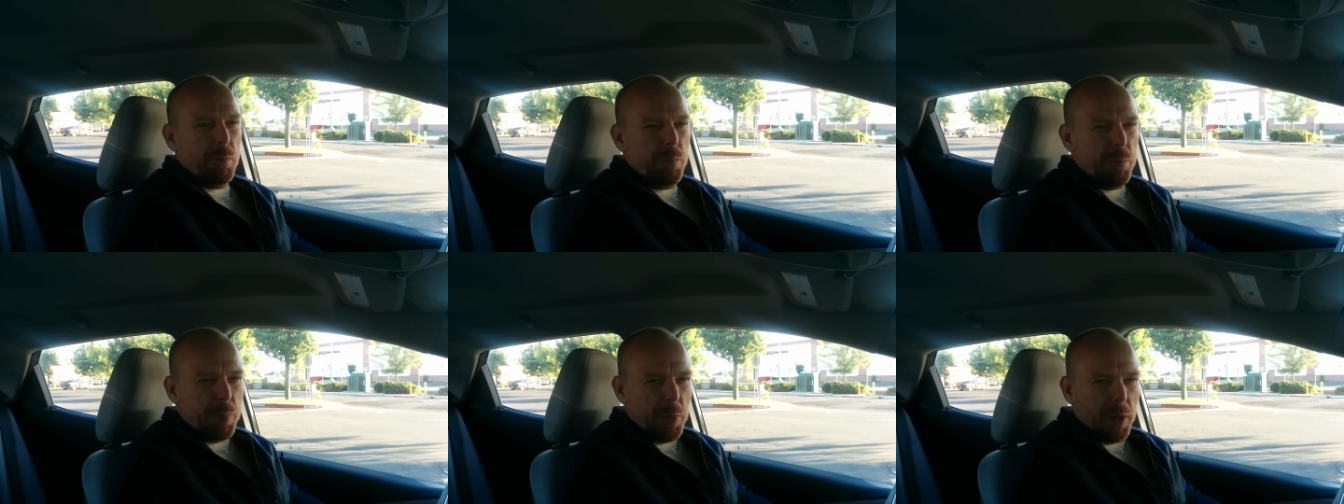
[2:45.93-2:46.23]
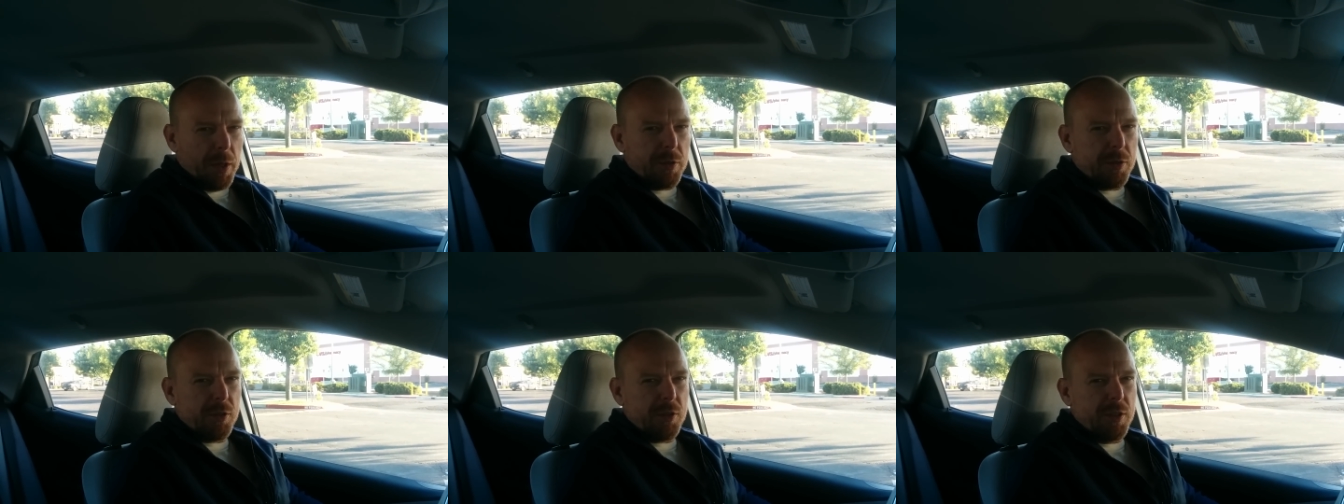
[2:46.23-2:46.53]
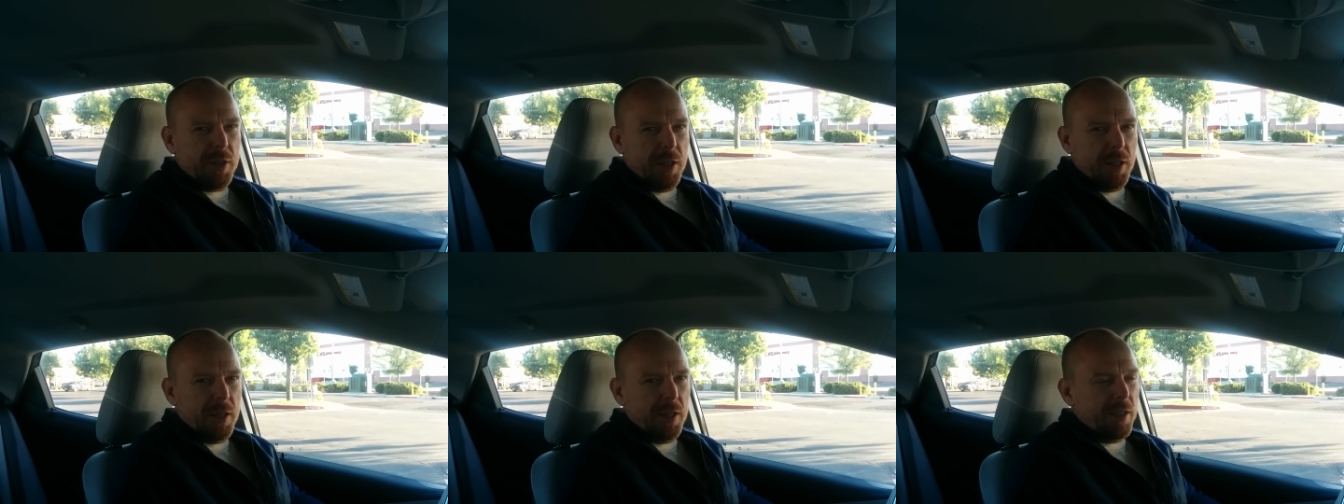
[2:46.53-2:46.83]

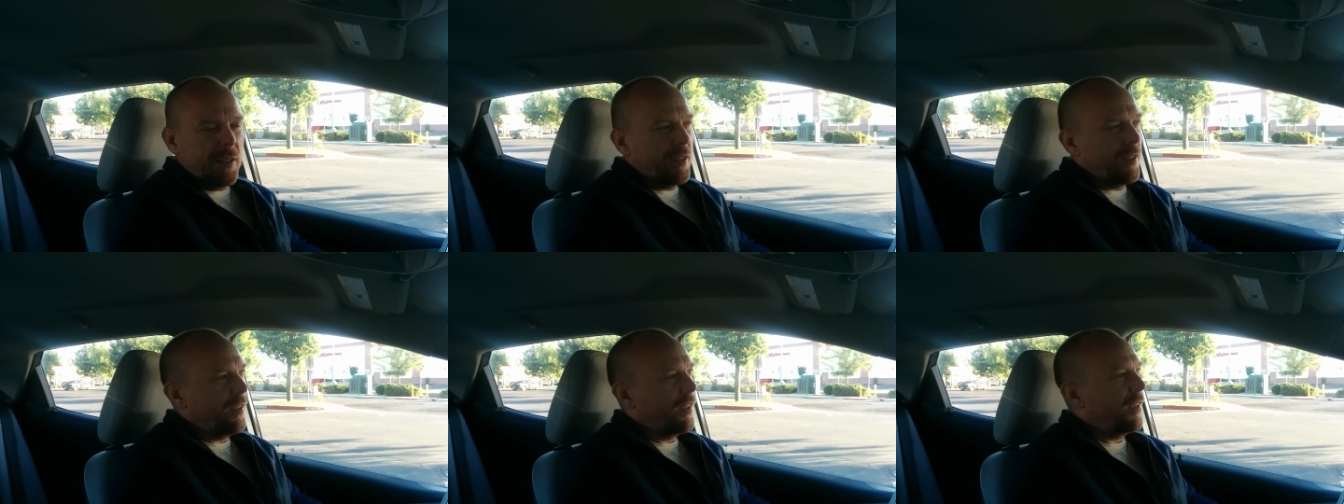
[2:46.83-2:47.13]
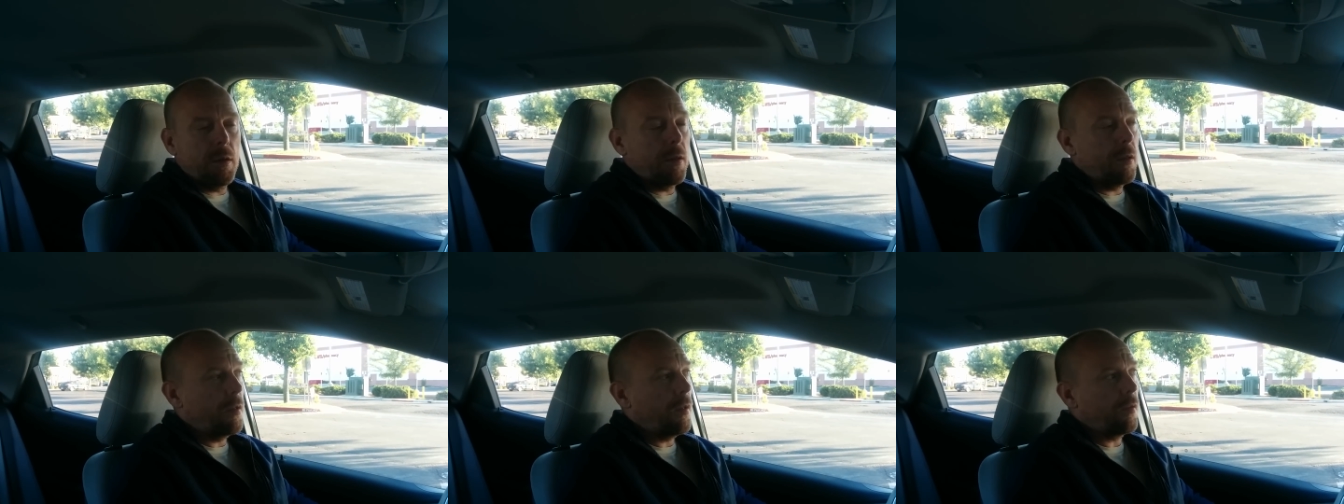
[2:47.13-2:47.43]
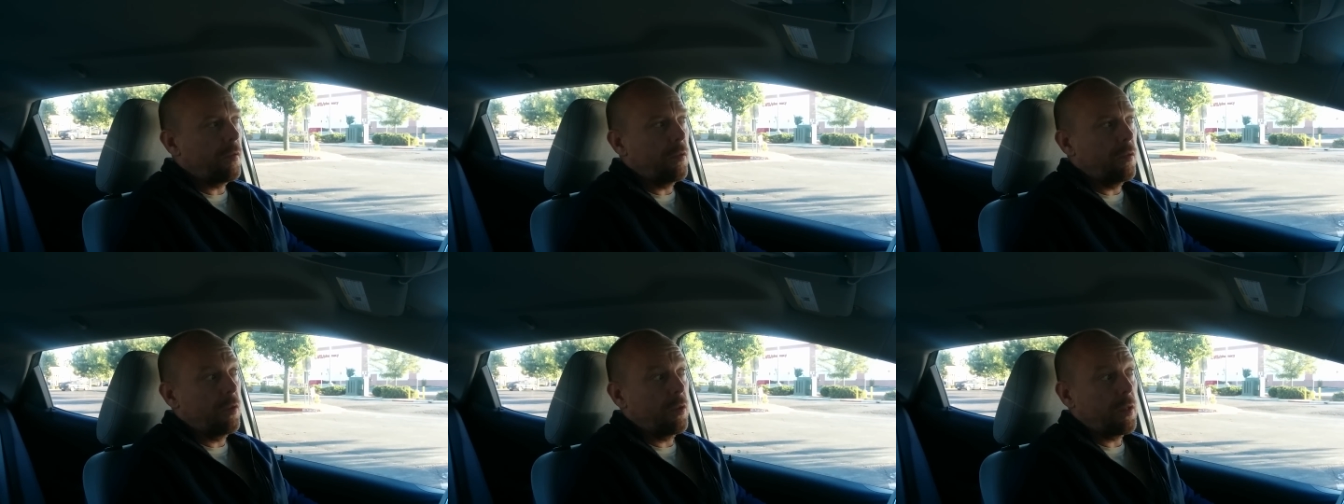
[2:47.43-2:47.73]
busted. It
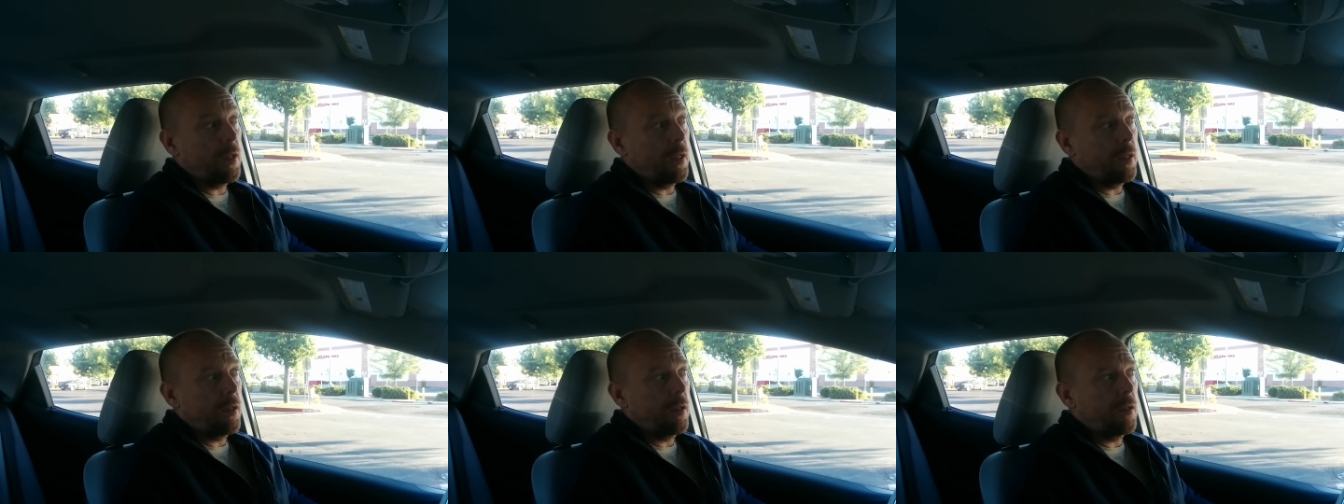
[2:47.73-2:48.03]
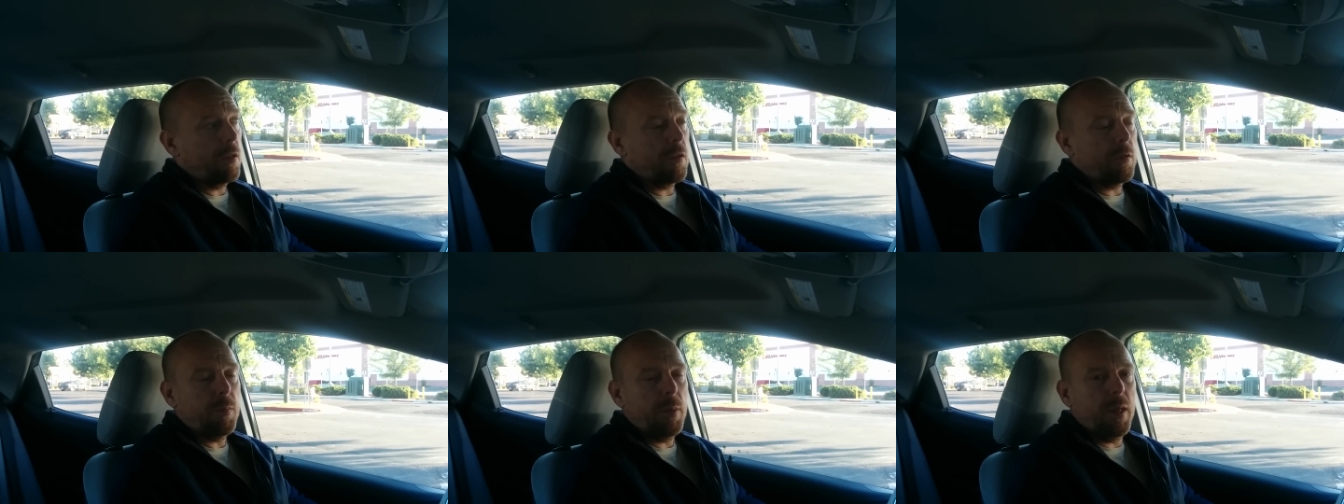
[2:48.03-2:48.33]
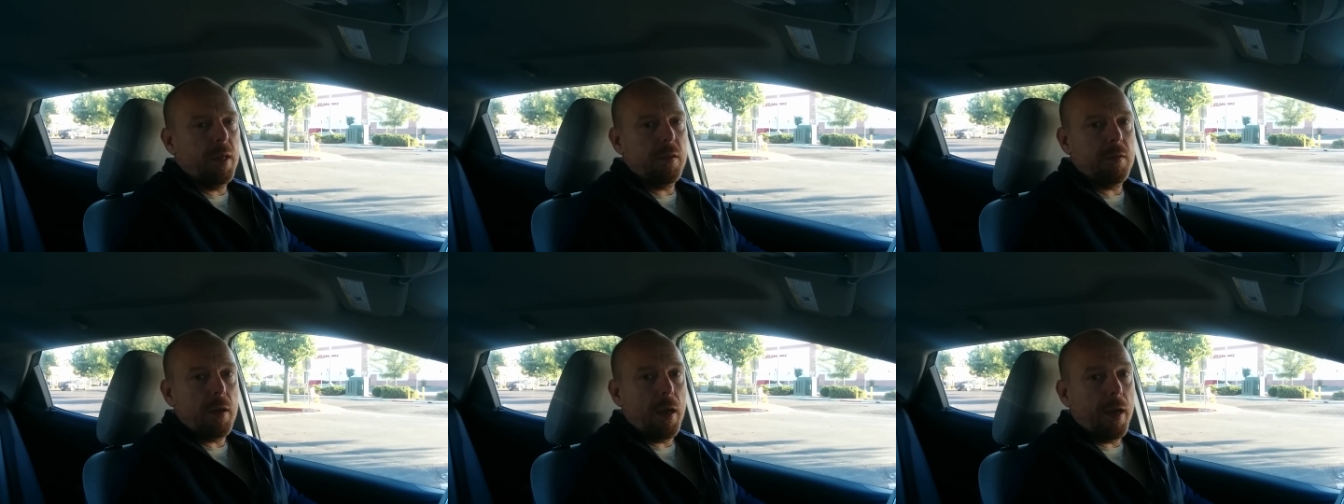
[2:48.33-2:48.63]
doesn't look like the
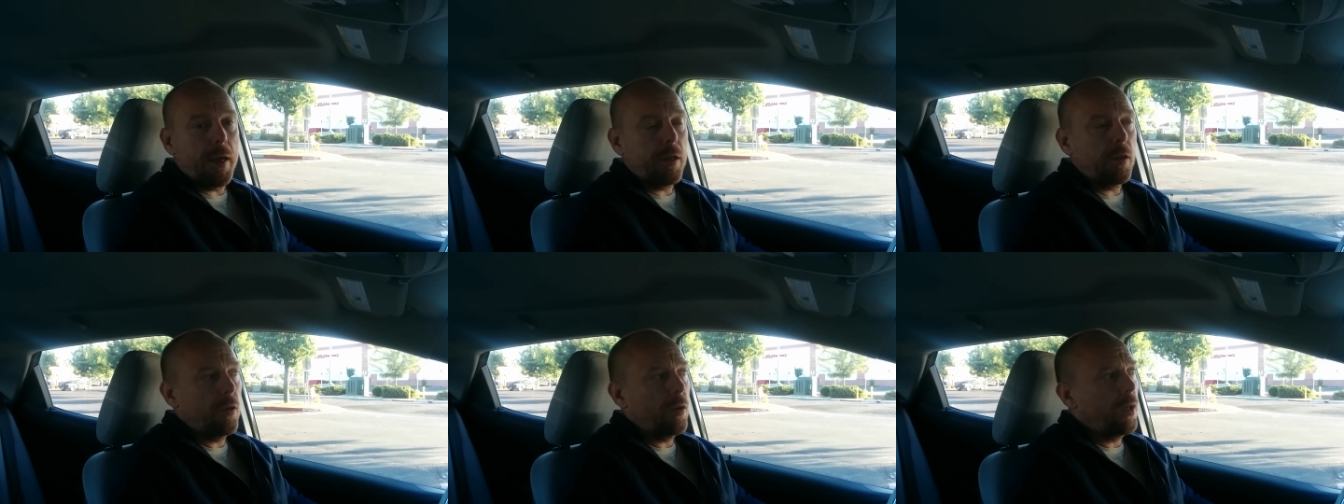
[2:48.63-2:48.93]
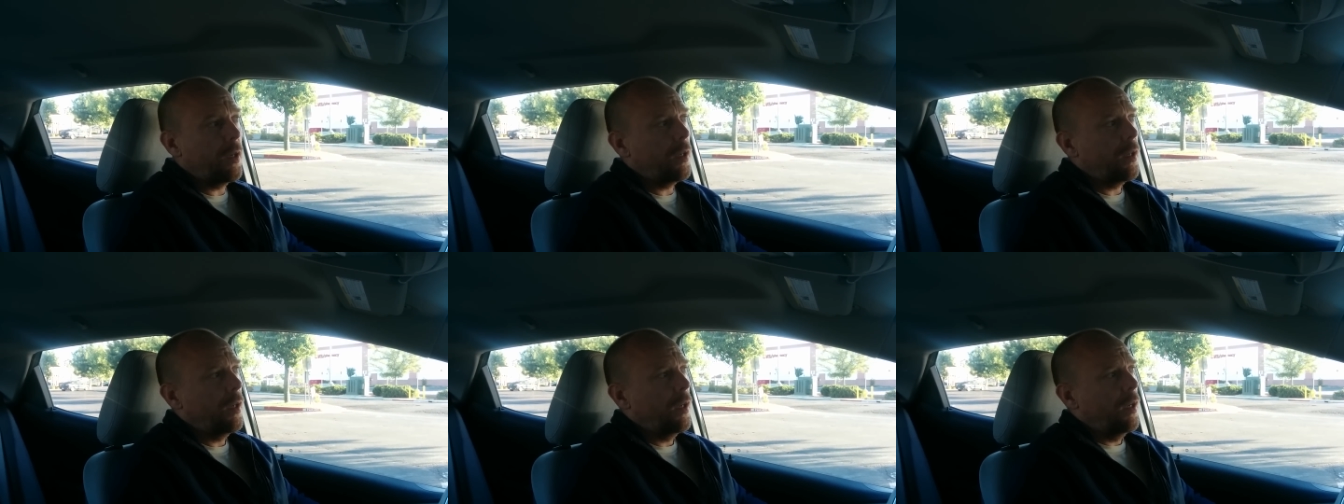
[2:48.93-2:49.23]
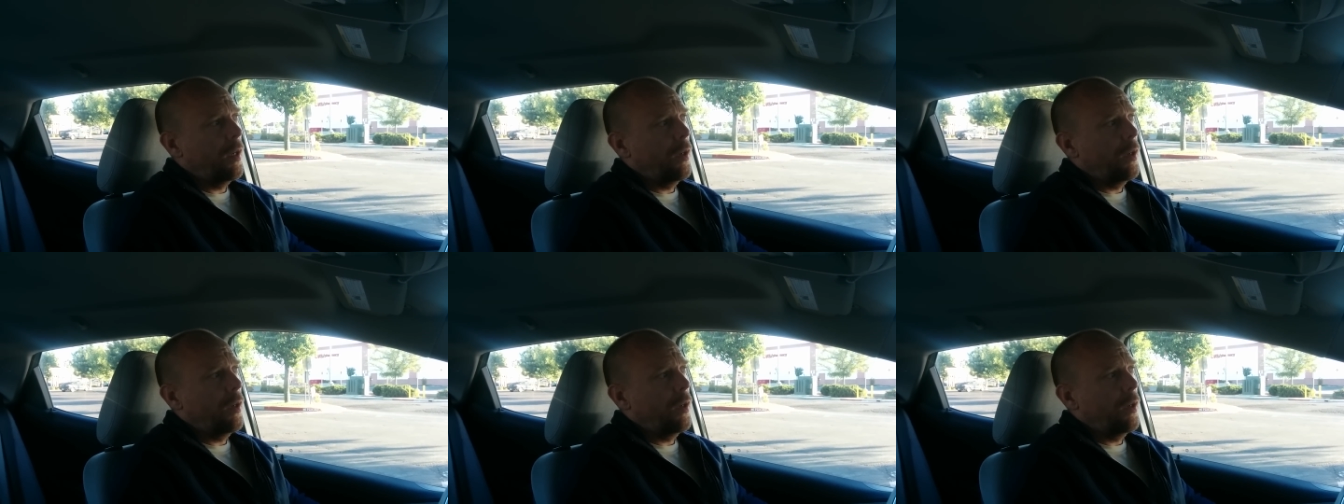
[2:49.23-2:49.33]
display is accurate.